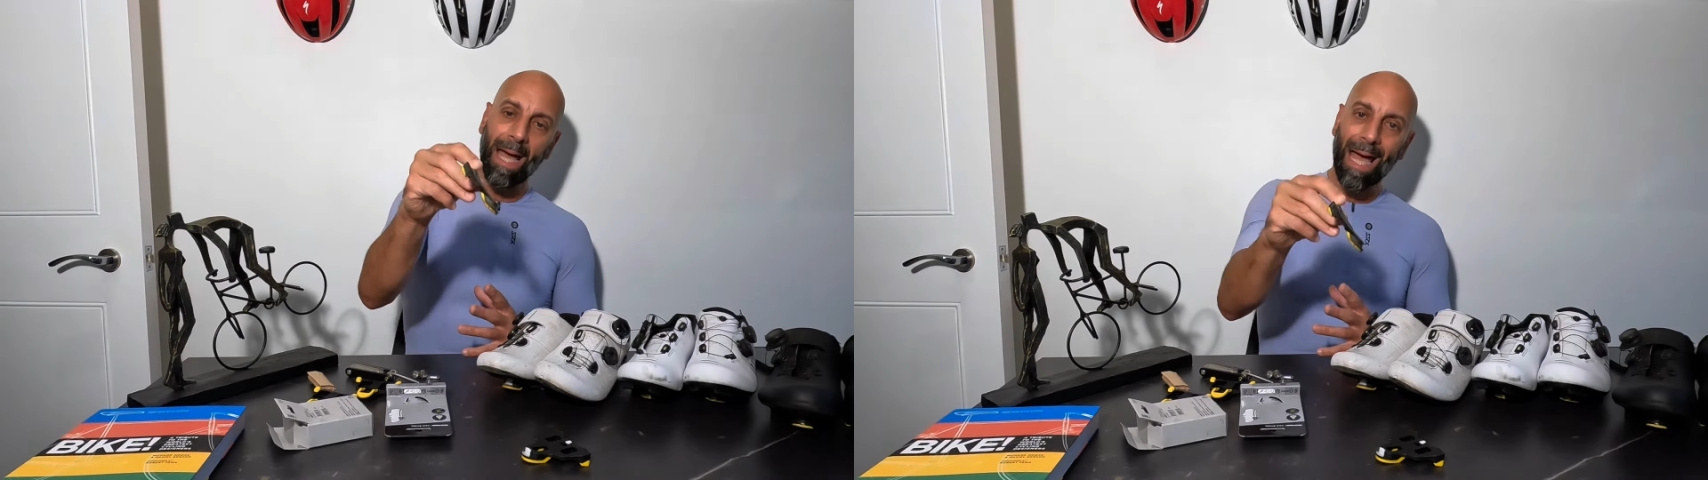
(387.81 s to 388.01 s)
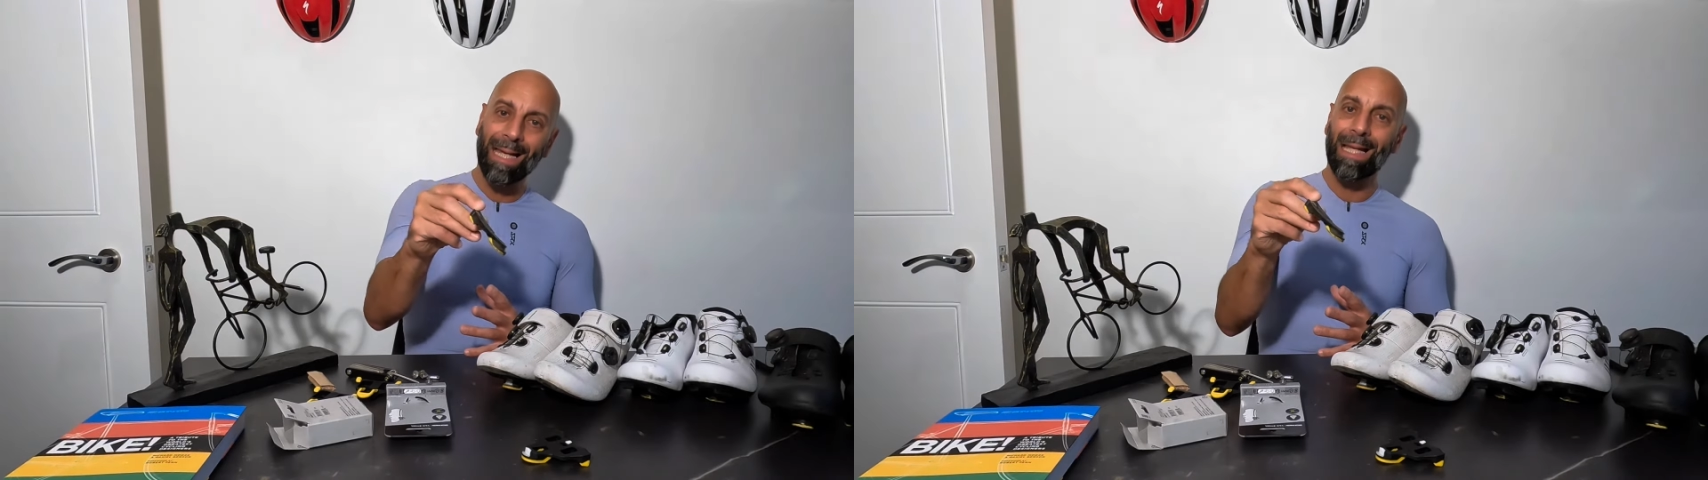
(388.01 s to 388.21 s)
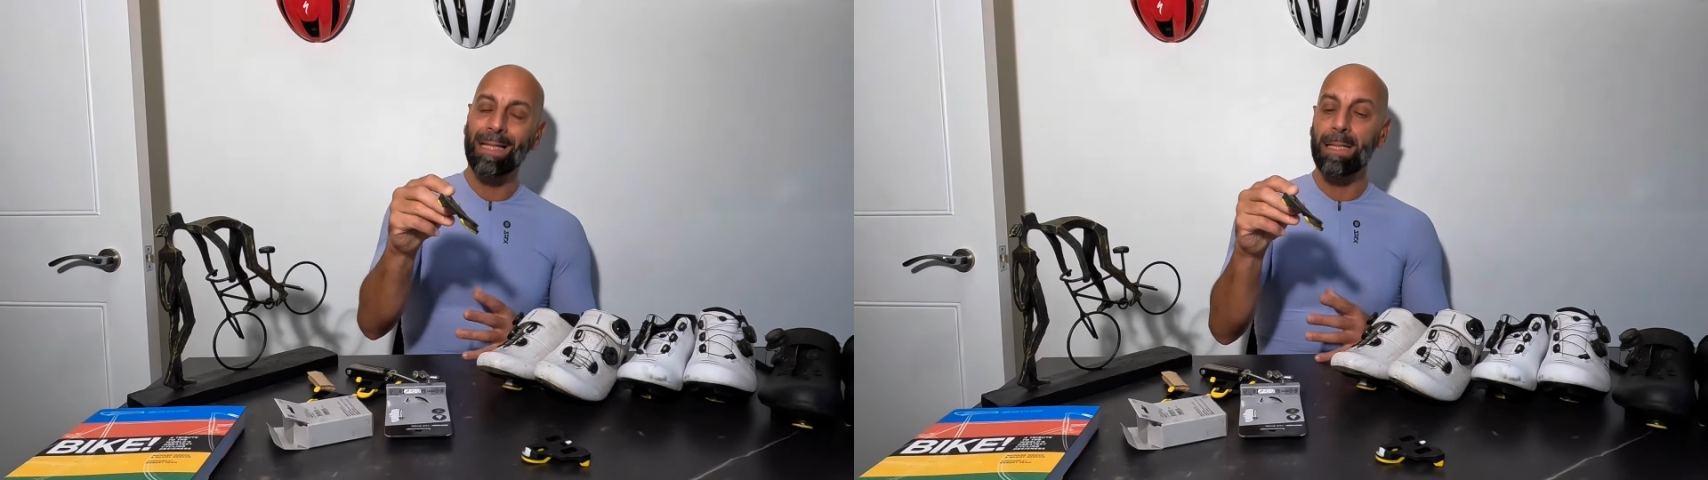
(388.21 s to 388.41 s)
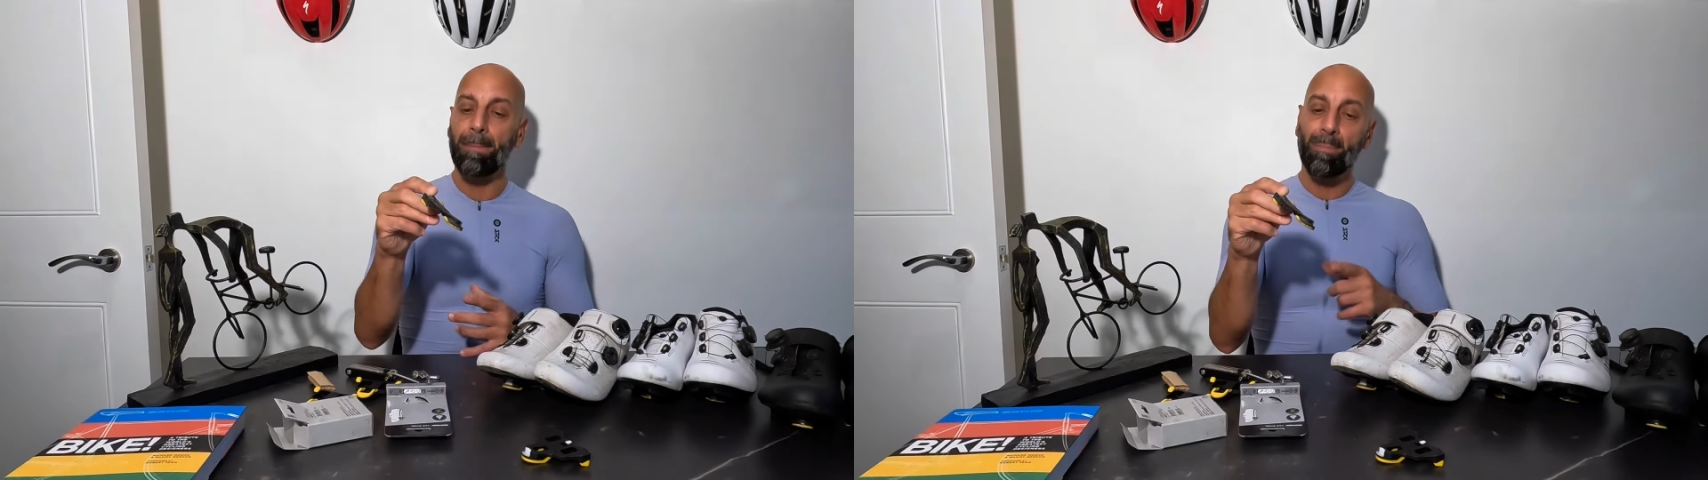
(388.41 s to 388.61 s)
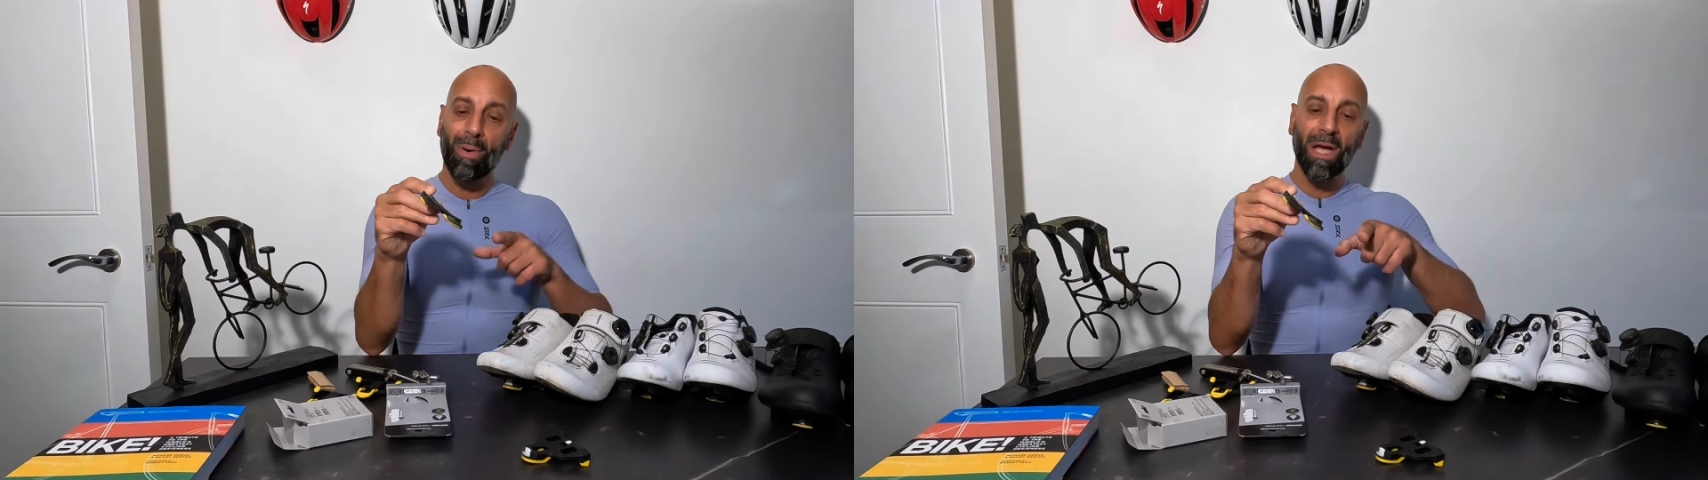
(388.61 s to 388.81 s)
and
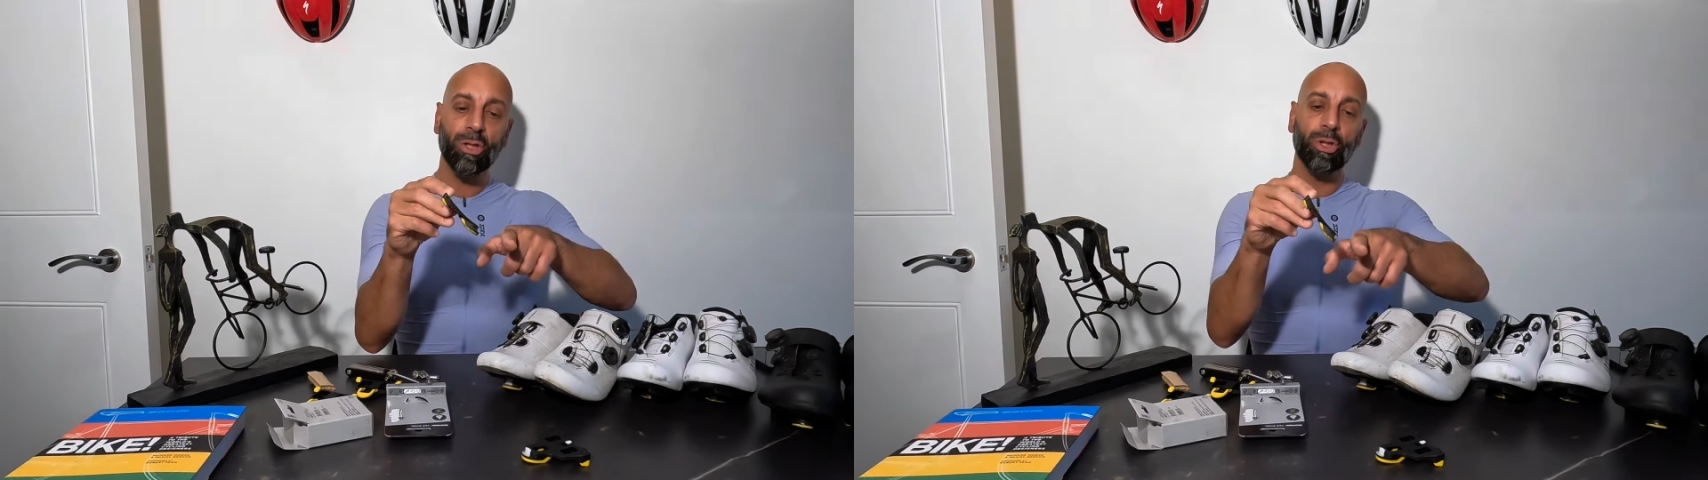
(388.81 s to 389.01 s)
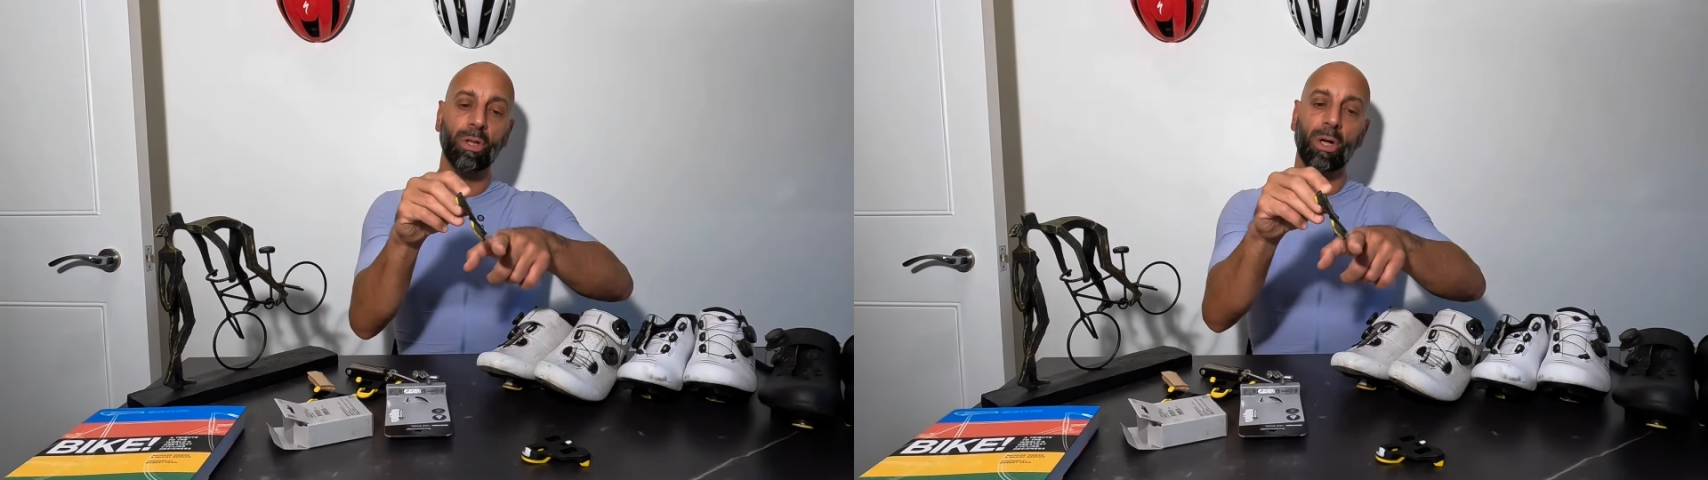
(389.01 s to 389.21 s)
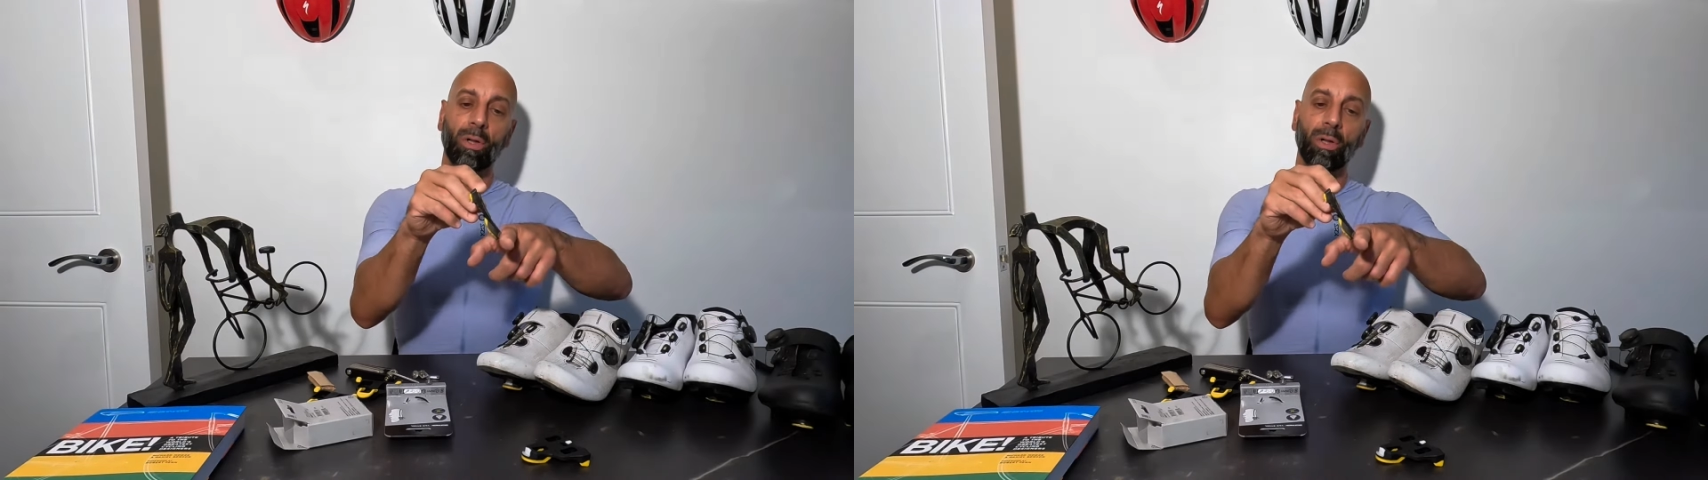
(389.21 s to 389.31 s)
the pressure